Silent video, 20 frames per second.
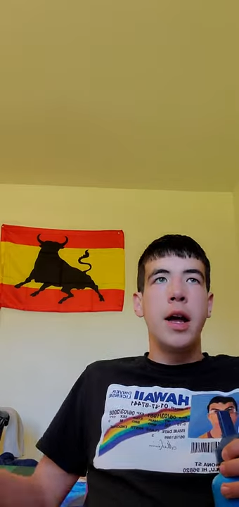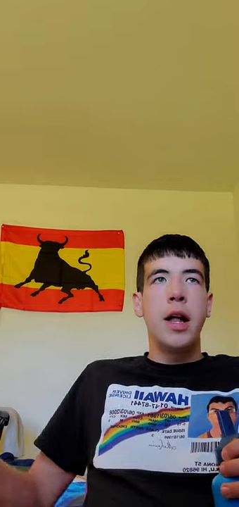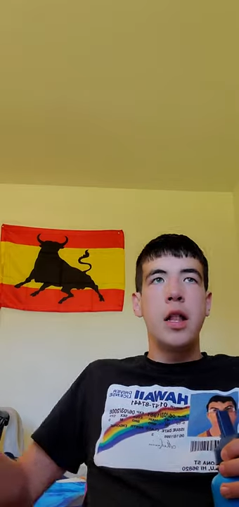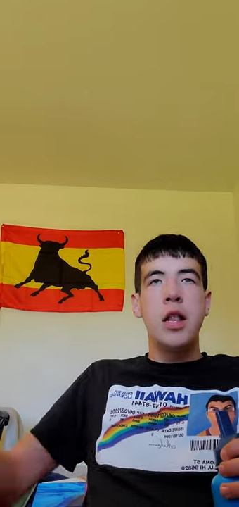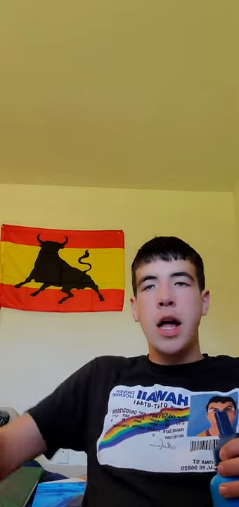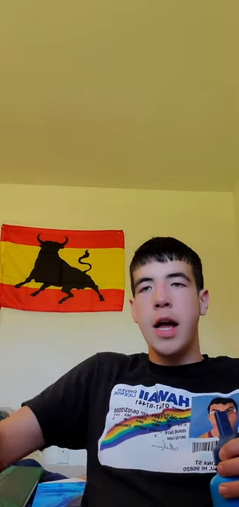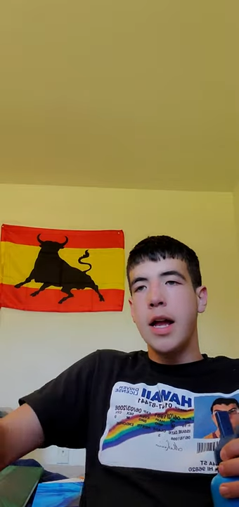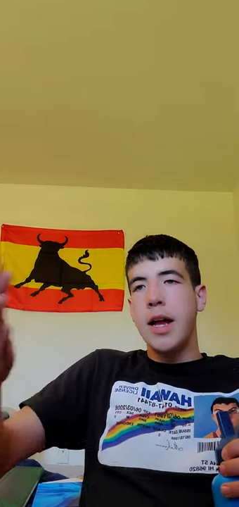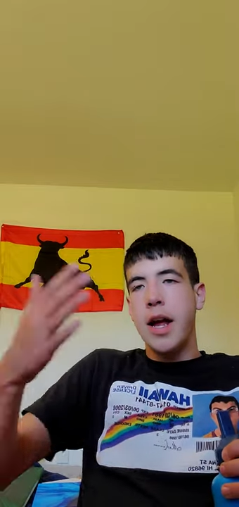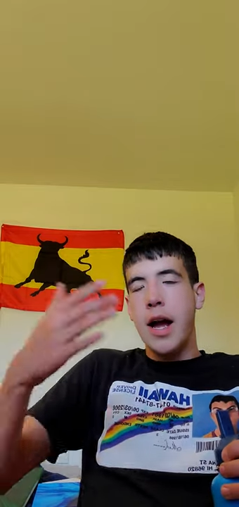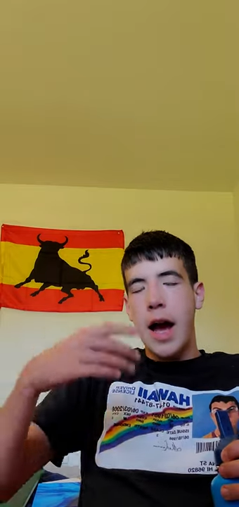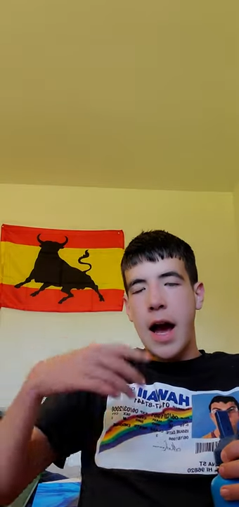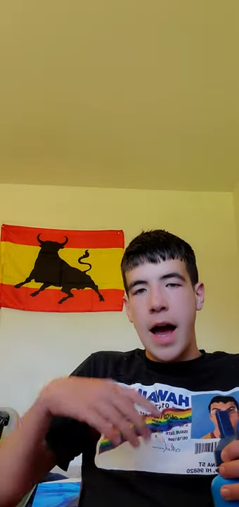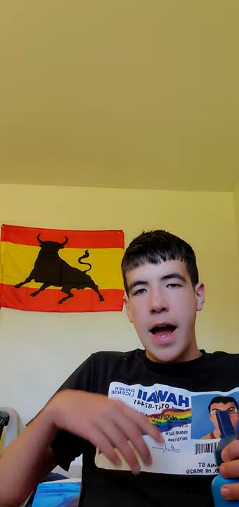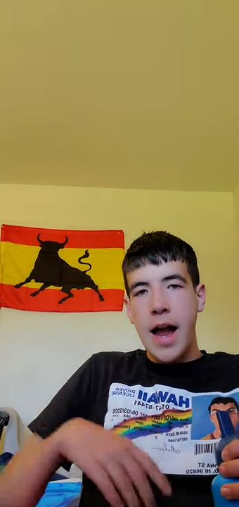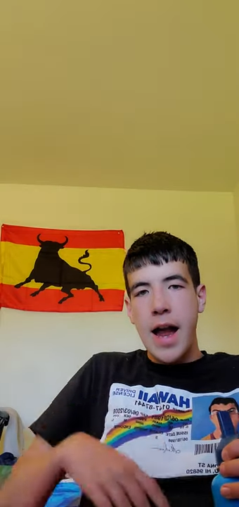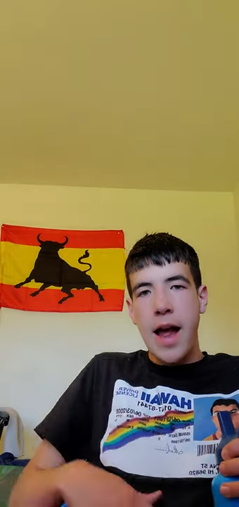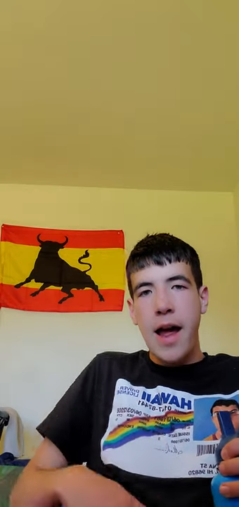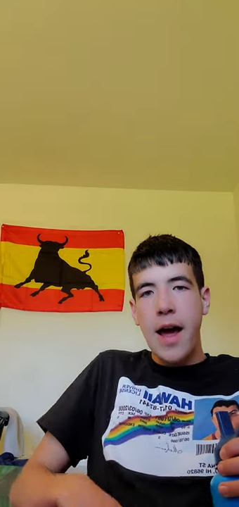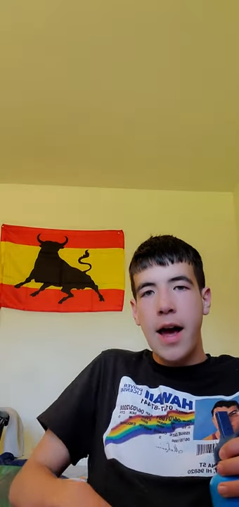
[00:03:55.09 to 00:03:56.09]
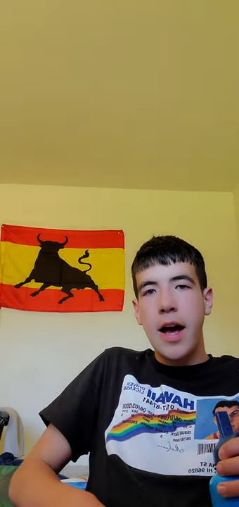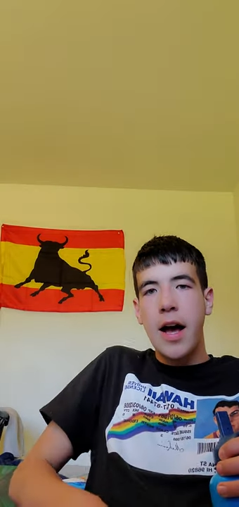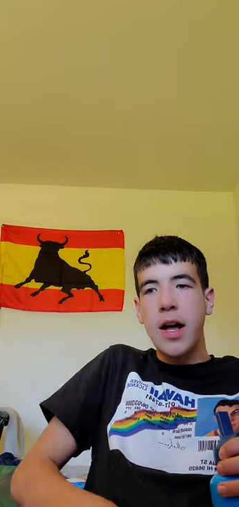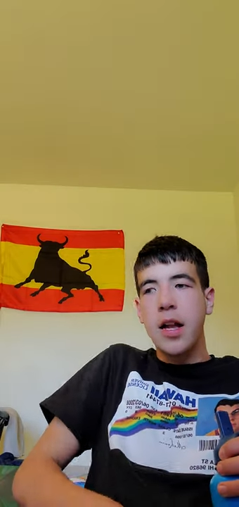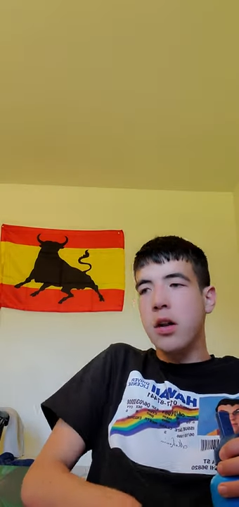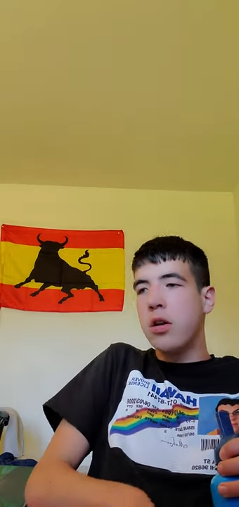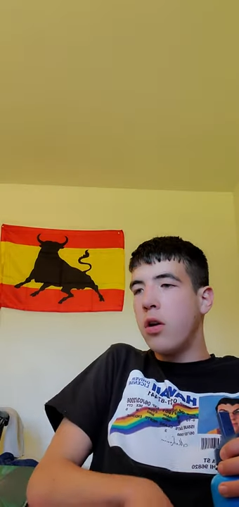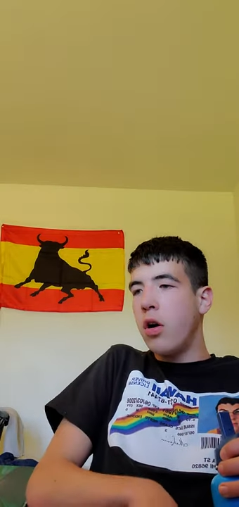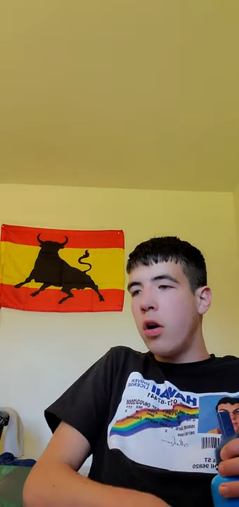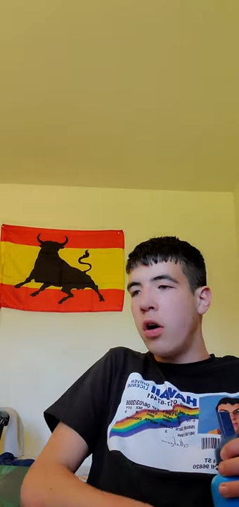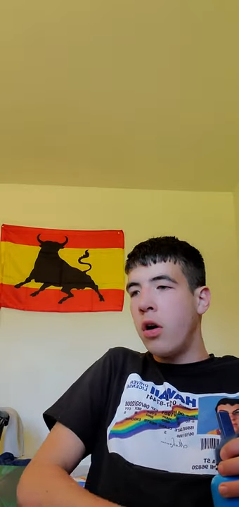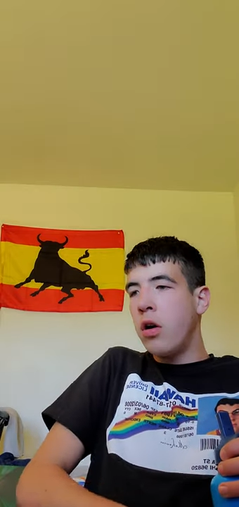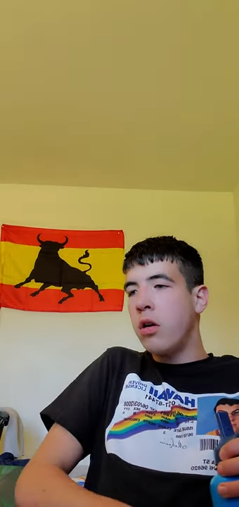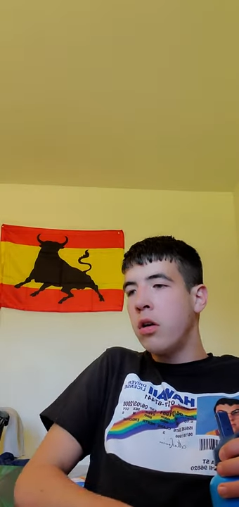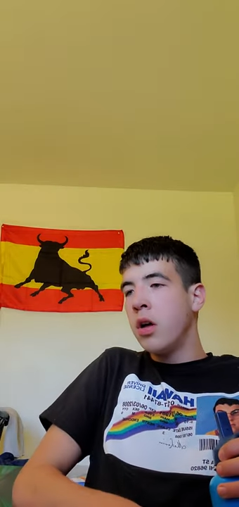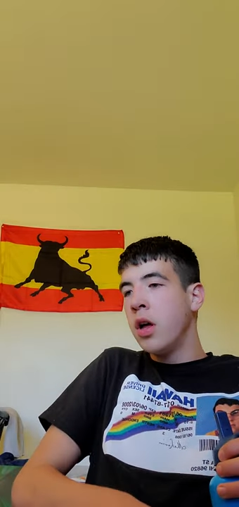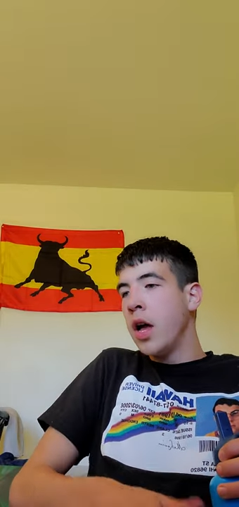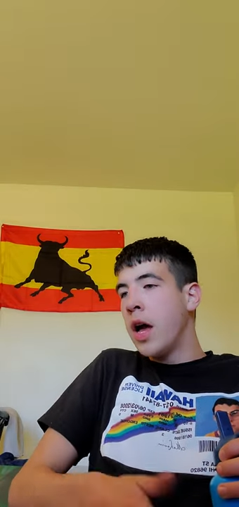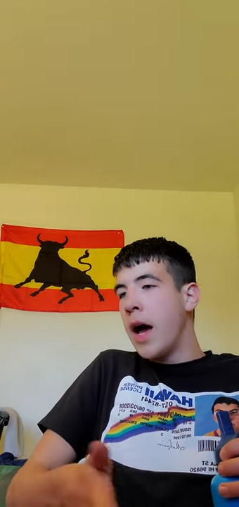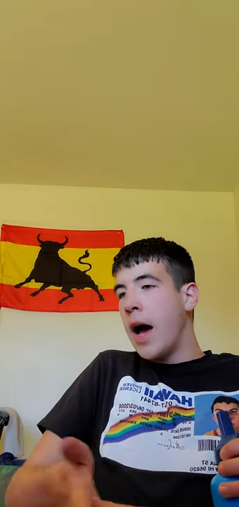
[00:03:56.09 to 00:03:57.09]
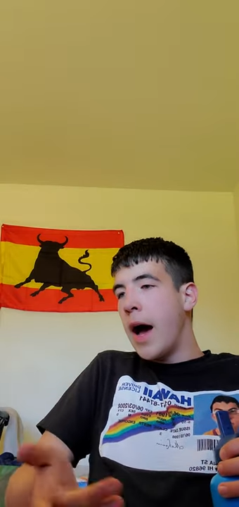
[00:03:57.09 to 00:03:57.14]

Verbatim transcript: Like I had all